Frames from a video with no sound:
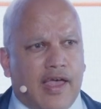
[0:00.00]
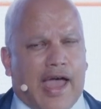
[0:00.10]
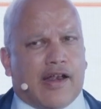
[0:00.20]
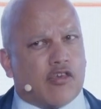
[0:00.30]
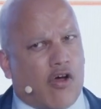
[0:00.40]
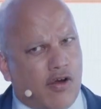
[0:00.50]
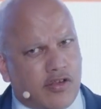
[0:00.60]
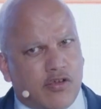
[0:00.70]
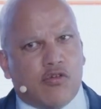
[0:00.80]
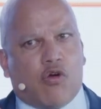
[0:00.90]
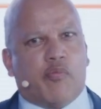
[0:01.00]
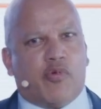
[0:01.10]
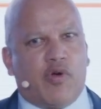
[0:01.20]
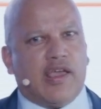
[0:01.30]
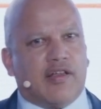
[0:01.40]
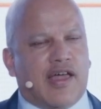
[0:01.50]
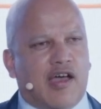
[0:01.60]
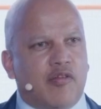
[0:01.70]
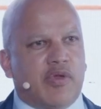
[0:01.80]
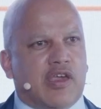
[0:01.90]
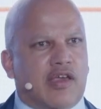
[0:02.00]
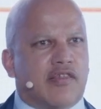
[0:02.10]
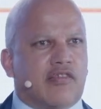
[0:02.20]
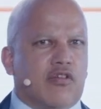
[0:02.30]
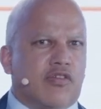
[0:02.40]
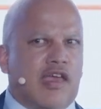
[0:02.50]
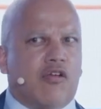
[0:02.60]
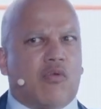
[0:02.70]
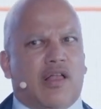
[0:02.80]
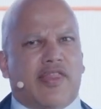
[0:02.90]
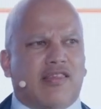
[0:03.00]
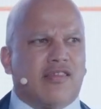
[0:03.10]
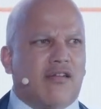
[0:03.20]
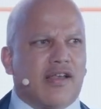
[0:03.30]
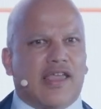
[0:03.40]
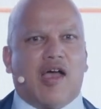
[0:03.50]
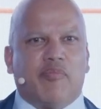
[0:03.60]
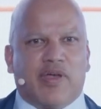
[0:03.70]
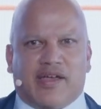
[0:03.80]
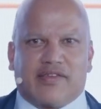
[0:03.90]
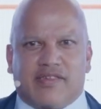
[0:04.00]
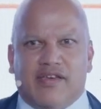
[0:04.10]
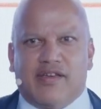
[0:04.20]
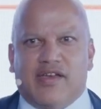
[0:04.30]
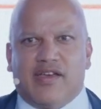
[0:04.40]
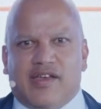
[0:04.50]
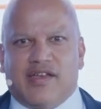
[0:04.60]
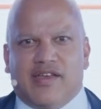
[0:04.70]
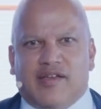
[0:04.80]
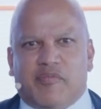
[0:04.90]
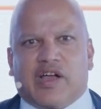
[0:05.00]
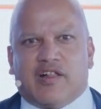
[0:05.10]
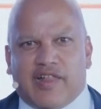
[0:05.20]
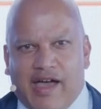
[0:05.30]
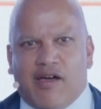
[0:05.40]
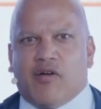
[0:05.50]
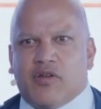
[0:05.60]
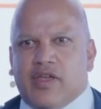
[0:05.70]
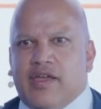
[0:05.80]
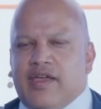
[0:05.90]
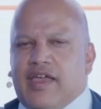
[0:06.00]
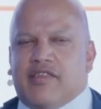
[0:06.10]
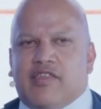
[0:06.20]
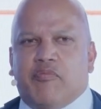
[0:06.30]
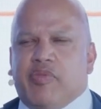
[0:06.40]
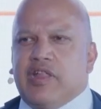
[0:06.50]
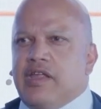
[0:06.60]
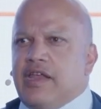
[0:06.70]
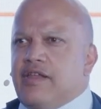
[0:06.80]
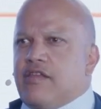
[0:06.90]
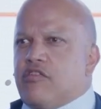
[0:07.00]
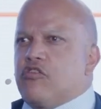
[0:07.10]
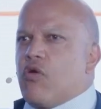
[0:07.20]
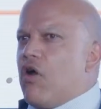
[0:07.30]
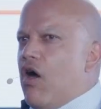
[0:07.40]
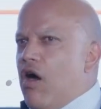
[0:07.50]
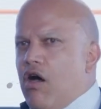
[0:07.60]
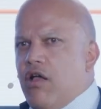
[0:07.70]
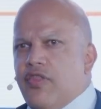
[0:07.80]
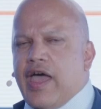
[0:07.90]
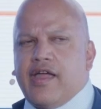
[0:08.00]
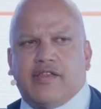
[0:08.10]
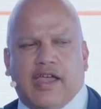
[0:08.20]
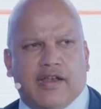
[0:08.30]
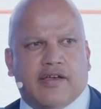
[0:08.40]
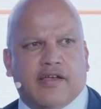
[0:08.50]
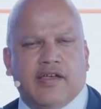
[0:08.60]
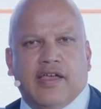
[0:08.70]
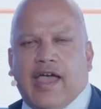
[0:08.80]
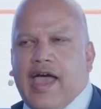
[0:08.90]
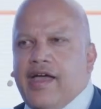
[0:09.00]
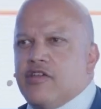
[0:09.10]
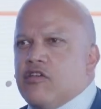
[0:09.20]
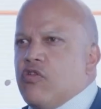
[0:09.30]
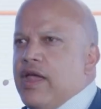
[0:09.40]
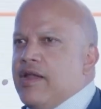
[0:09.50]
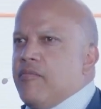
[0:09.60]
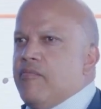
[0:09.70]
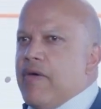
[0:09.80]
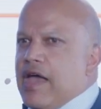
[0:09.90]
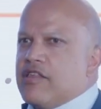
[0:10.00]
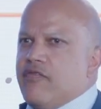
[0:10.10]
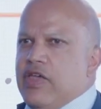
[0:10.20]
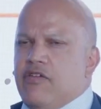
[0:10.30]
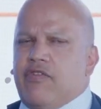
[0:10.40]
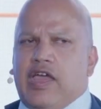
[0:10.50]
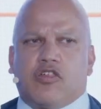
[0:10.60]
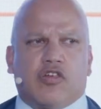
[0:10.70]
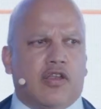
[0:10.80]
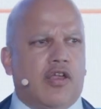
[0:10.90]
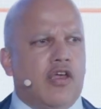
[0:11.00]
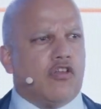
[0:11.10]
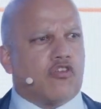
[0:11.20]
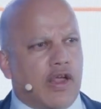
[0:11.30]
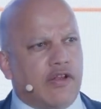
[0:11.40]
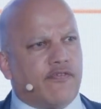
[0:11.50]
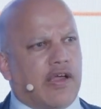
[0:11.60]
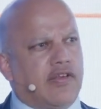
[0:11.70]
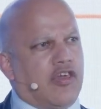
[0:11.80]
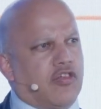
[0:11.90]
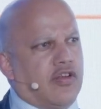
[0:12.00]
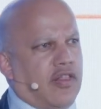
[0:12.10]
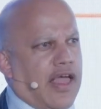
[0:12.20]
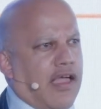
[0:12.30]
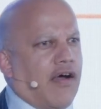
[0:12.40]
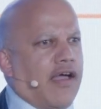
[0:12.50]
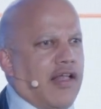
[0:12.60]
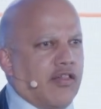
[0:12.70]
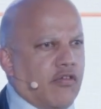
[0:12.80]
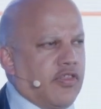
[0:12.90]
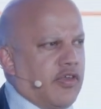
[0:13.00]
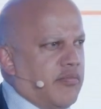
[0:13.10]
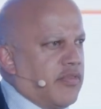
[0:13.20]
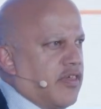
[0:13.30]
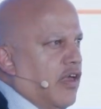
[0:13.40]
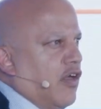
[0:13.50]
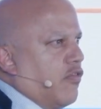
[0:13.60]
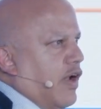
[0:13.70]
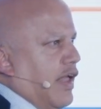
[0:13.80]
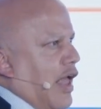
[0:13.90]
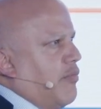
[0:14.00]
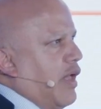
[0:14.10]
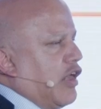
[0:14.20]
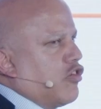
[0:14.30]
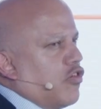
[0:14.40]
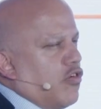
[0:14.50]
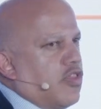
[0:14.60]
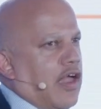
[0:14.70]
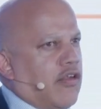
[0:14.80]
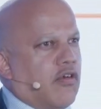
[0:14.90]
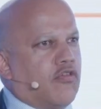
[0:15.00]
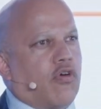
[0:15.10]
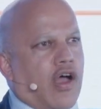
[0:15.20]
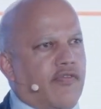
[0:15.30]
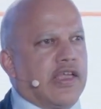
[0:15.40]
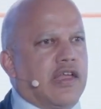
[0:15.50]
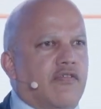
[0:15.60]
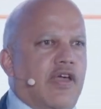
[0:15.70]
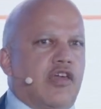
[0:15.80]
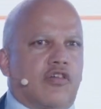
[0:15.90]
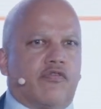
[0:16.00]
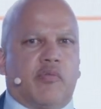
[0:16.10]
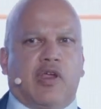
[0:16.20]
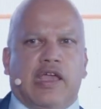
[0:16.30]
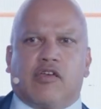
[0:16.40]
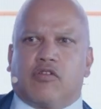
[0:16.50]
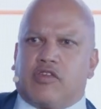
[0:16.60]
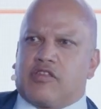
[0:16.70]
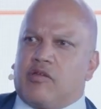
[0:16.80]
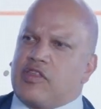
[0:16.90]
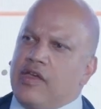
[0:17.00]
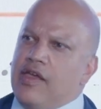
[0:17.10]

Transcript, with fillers: and it's hard to incorporate cloud because you're saying, well, that's not CapEx. But cloud is the ability to store all that data and to create massive innovation train foundational AI algorithms, right, and make sure that you're driving innovation from your ecosystems,